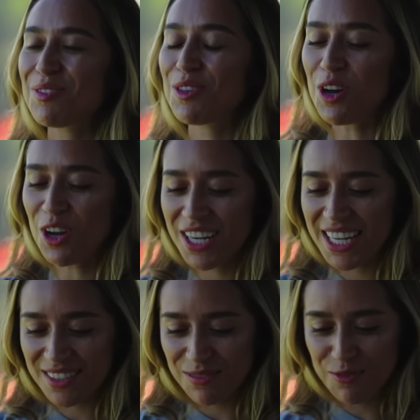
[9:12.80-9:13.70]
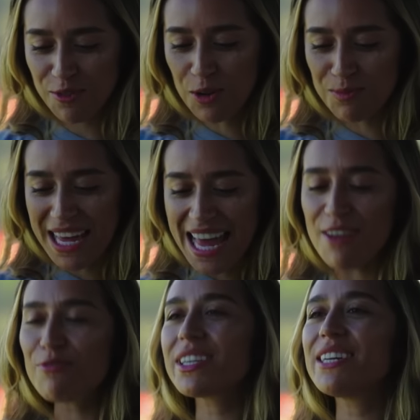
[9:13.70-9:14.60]
Well, Arne, from
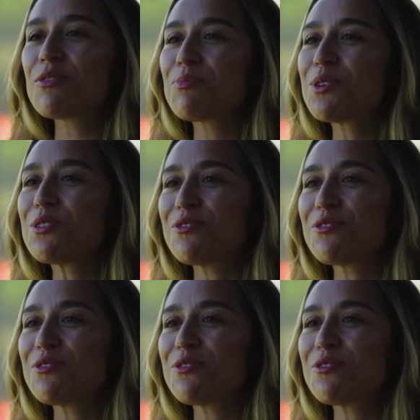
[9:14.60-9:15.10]
every Liverpool